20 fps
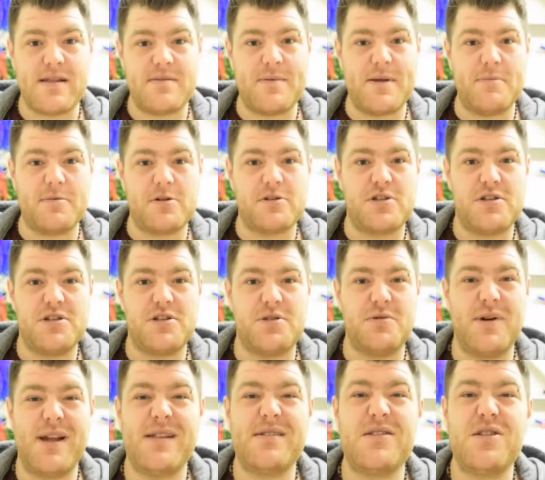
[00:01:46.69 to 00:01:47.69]
people to
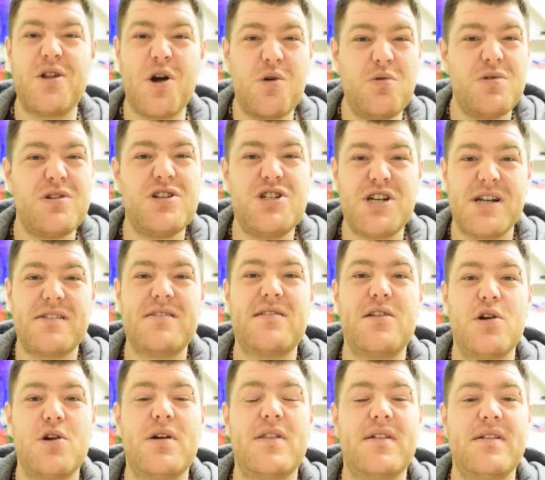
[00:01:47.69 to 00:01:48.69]
do is don't just
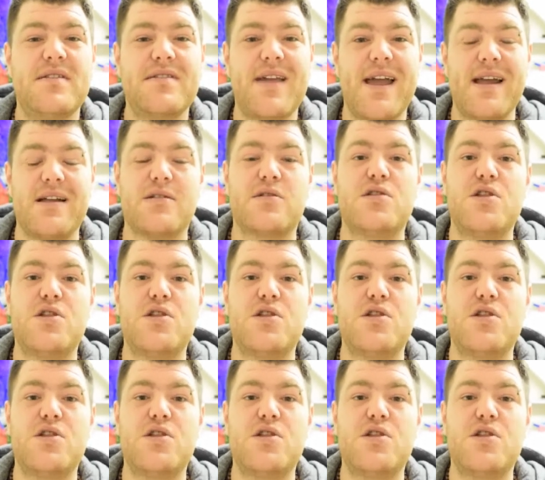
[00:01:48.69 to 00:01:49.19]
look at the scales.